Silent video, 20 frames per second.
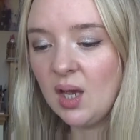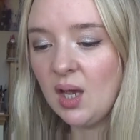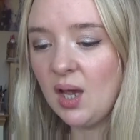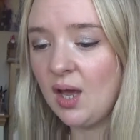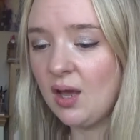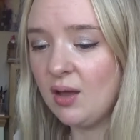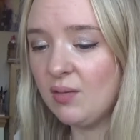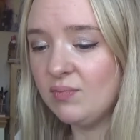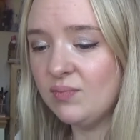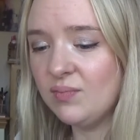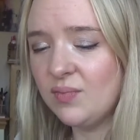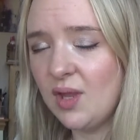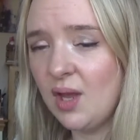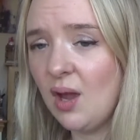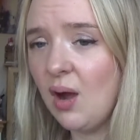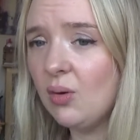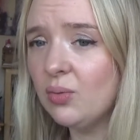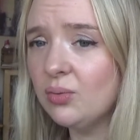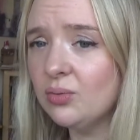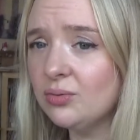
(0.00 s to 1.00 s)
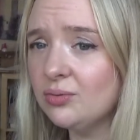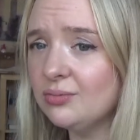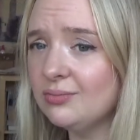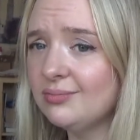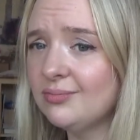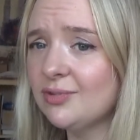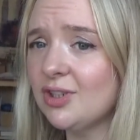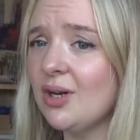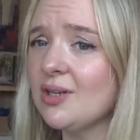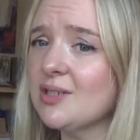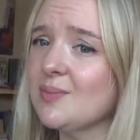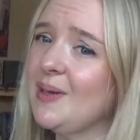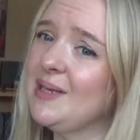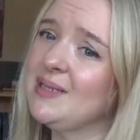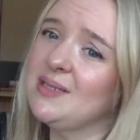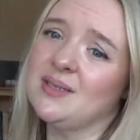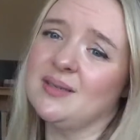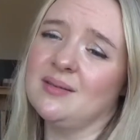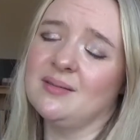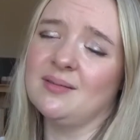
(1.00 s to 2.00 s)
Um, the whole Charles
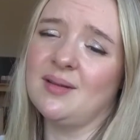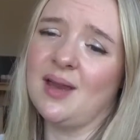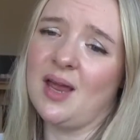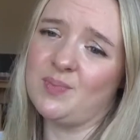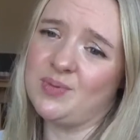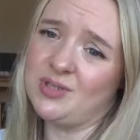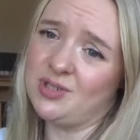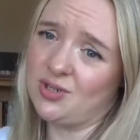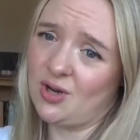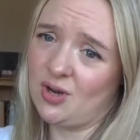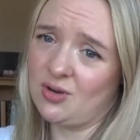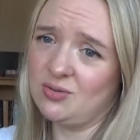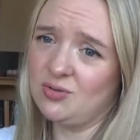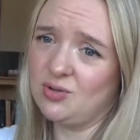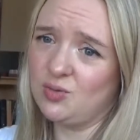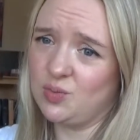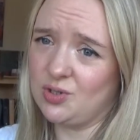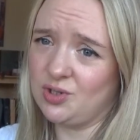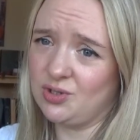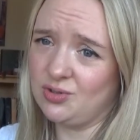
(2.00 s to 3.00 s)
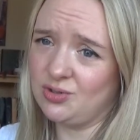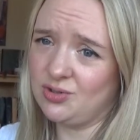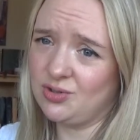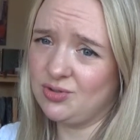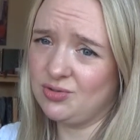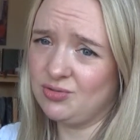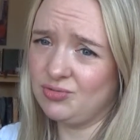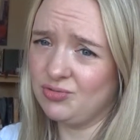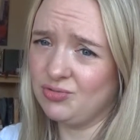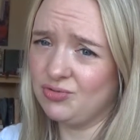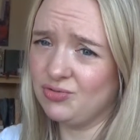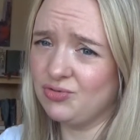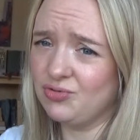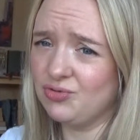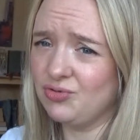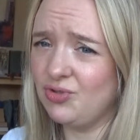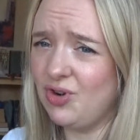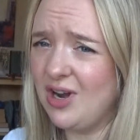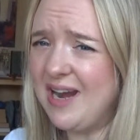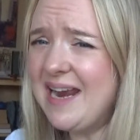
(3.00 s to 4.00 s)
Manson episode was
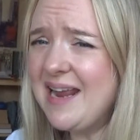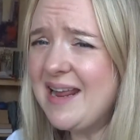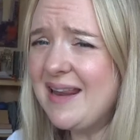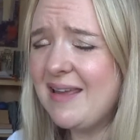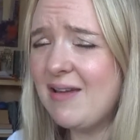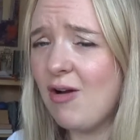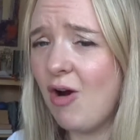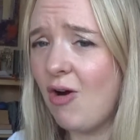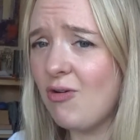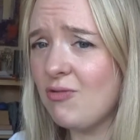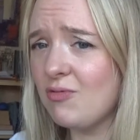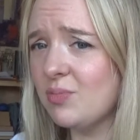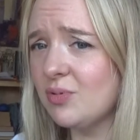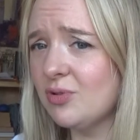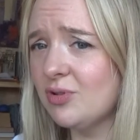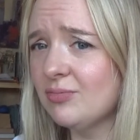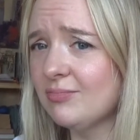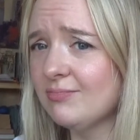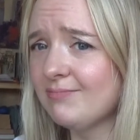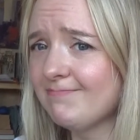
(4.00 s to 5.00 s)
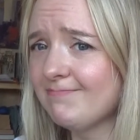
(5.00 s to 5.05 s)
really horrible.